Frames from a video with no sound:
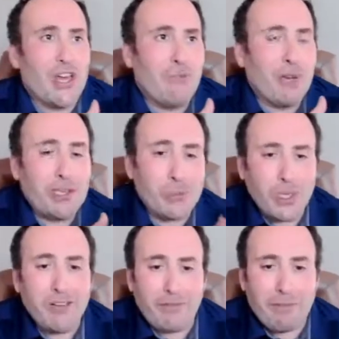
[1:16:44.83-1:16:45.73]
When you're
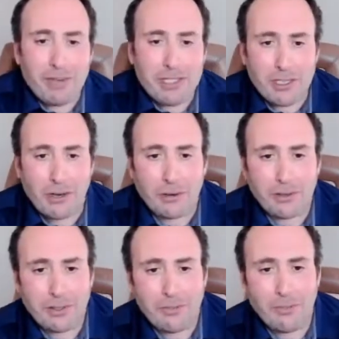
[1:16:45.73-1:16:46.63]
25 years
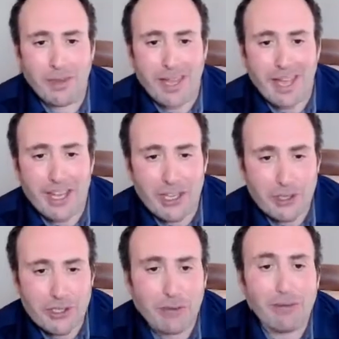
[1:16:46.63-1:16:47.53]
old,
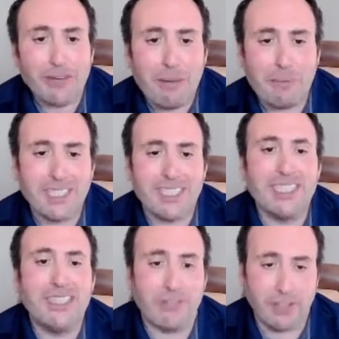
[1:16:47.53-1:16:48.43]
your circle of competence
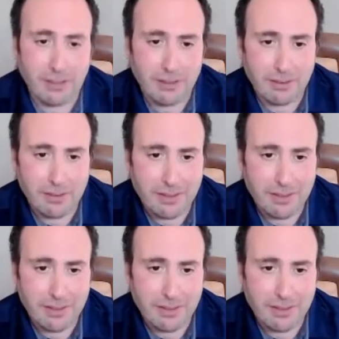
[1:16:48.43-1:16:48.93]
is different.